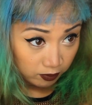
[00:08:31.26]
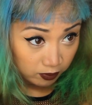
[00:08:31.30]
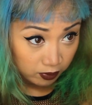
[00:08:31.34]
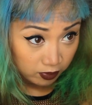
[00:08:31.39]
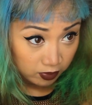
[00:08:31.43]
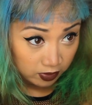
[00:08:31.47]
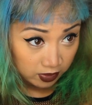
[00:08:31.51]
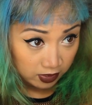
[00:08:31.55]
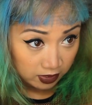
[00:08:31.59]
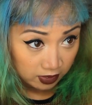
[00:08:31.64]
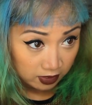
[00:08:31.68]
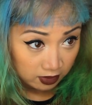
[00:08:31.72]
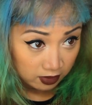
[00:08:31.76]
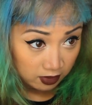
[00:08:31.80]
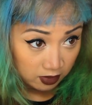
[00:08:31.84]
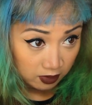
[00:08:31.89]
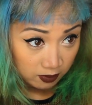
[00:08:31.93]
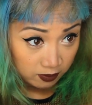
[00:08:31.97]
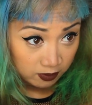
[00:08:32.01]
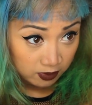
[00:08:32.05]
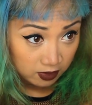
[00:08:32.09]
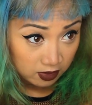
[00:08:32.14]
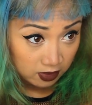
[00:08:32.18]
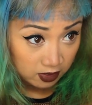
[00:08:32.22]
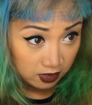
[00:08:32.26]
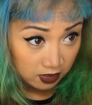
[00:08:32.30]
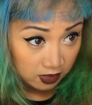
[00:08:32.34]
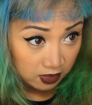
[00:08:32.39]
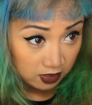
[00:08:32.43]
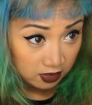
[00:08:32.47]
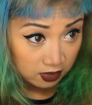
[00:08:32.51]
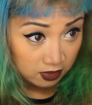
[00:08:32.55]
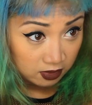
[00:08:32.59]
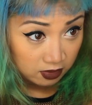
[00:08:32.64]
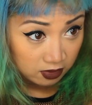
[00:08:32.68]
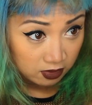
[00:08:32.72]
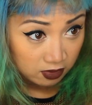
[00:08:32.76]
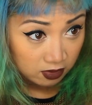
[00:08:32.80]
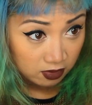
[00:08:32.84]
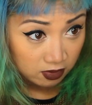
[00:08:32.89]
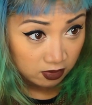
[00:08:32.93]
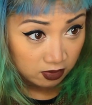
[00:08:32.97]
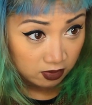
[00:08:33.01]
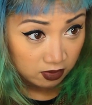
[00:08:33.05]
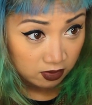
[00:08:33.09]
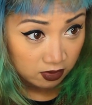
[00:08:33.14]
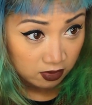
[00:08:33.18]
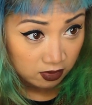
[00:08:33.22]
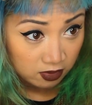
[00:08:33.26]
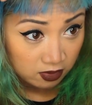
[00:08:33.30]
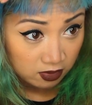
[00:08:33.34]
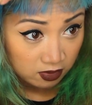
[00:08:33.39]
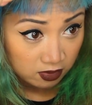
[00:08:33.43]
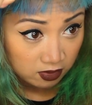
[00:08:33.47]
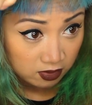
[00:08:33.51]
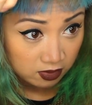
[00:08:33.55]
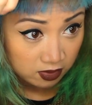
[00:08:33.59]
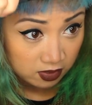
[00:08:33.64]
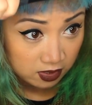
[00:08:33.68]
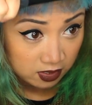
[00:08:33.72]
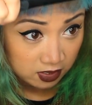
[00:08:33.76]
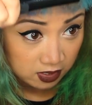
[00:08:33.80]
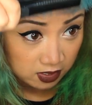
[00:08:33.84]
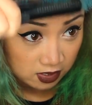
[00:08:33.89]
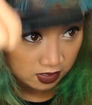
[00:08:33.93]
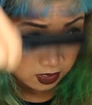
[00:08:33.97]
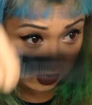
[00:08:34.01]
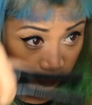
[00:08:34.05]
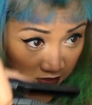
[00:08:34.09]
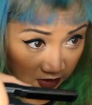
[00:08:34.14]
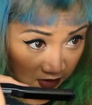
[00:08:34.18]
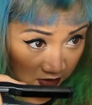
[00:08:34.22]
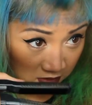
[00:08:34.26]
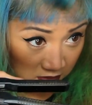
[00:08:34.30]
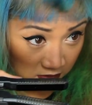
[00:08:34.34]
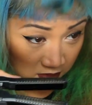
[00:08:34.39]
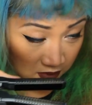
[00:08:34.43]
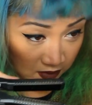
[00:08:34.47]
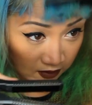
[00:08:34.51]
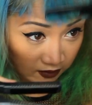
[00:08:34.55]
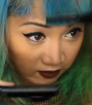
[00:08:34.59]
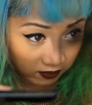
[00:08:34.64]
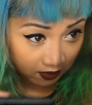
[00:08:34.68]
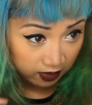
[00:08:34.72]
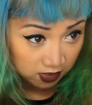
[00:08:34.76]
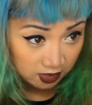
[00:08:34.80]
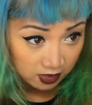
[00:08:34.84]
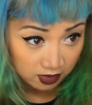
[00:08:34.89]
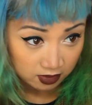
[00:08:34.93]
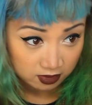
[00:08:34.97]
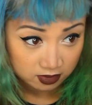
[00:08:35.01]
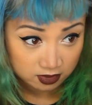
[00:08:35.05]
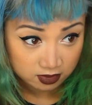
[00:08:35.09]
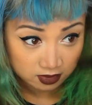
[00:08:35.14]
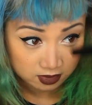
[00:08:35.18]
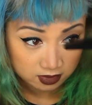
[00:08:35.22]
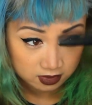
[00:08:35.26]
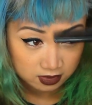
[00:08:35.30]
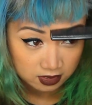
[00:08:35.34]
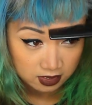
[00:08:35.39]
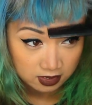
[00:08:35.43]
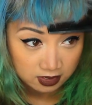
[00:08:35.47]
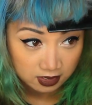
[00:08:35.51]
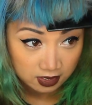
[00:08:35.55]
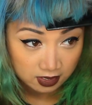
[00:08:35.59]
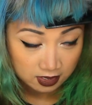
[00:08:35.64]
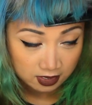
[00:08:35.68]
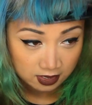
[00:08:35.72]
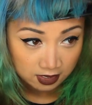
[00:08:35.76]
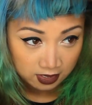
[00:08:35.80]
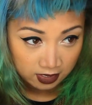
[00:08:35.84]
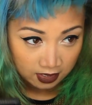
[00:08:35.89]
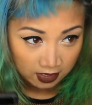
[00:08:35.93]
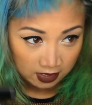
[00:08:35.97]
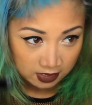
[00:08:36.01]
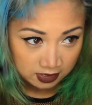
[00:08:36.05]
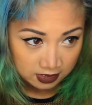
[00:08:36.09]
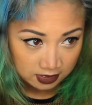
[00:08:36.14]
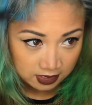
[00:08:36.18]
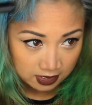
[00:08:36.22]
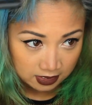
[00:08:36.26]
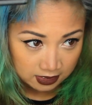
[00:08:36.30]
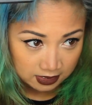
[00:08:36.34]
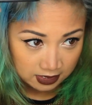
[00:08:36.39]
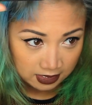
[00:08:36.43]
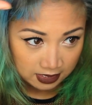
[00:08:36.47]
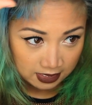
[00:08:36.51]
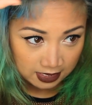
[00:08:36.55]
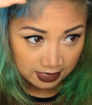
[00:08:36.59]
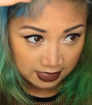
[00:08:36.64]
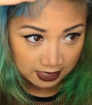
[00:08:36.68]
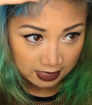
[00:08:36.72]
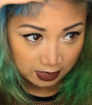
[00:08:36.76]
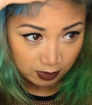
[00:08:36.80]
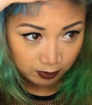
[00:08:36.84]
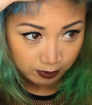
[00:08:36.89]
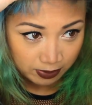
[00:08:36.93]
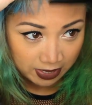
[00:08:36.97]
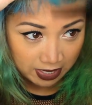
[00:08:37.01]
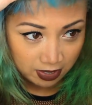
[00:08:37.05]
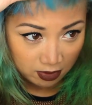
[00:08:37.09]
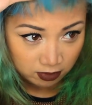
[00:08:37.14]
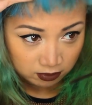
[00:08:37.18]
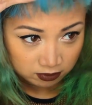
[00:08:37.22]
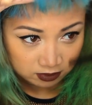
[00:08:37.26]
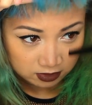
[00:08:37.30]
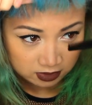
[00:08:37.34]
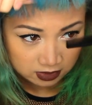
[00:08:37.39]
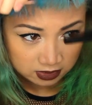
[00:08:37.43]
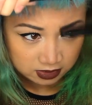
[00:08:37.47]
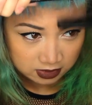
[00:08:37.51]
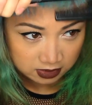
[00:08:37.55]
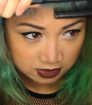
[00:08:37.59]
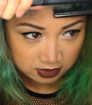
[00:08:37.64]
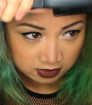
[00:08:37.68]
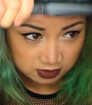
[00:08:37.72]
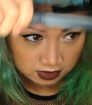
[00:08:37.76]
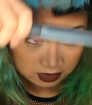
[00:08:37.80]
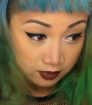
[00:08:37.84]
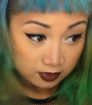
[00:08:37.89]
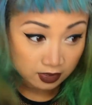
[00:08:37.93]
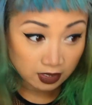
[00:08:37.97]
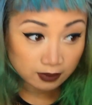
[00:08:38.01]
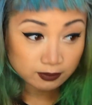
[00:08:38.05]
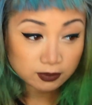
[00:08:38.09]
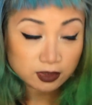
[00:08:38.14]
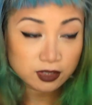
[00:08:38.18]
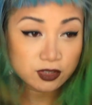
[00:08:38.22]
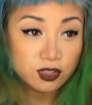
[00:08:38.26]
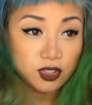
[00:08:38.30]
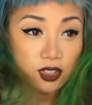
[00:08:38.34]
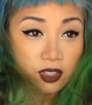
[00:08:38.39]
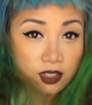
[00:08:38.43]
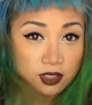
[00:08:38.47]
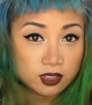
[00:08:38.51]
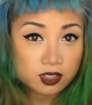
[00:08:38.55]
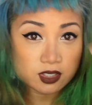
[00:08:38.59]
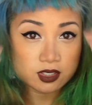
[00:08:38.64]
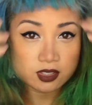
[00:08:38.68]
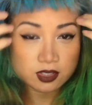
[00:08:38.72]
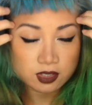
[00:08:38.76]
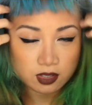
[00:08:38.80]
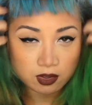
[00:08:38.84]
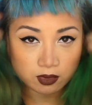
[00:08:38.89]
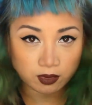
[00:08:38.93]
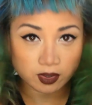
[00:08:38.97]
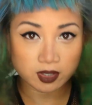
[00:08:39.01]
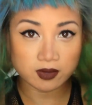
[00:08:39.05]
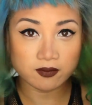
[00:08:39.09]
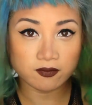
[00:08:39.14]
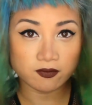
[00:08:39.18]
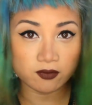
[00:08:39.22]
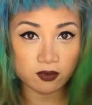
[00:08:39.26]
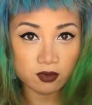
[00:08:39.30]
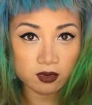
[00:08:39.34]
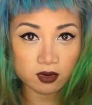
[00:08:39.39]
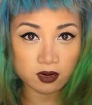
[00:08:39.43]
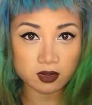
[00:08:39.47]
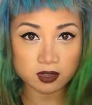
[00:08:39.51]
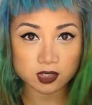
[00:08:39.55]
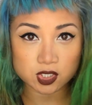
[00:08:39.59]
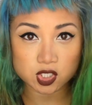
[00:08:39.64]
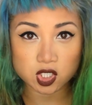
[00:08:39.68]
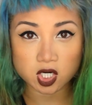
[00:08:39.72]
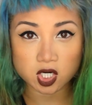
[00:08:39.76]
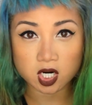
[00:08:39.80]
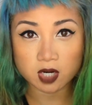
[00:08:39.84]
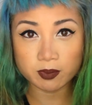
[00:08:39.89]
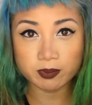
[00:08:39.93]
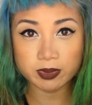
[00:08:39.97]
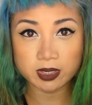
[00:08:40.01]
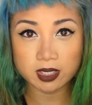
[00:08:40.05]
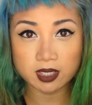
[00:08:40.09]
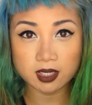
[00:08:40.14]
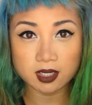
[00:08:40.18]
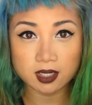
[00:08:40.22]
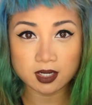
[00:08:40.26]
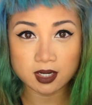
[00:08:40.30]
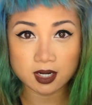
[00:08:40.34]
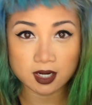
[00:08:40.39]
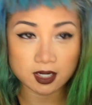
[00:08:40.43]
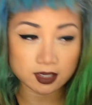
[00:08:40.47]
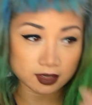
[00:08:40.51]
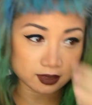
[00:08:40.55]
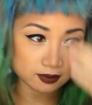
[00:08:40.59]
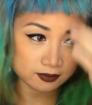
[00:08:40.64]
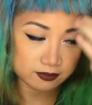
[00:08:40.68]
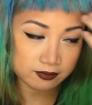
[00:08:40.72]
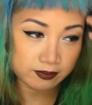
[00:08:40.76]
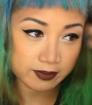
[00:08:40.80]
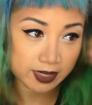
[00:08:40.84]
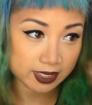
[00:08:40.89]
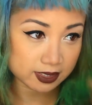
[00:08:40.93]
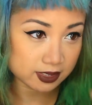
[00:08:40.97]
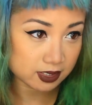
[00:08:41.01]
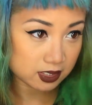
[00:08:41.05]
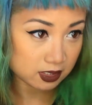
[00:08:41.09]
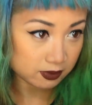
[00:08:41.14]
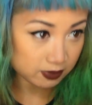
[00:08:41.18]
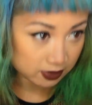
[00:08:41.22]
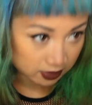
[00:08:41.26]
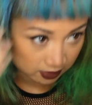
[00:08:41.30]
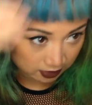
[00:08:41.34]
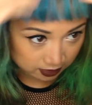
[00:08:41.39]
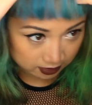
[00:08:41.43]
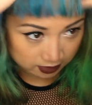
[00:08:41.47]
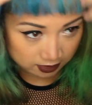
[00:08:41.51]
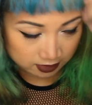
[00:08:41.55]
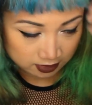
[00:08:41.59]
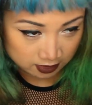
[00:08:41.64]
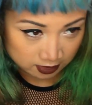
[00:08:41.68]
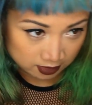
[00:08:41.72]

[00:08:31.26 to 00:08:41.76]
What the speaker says: Pulling that up and curling it in. Right? You start seeing that little bounce. I'm legit just going for choppy, kind of messy, because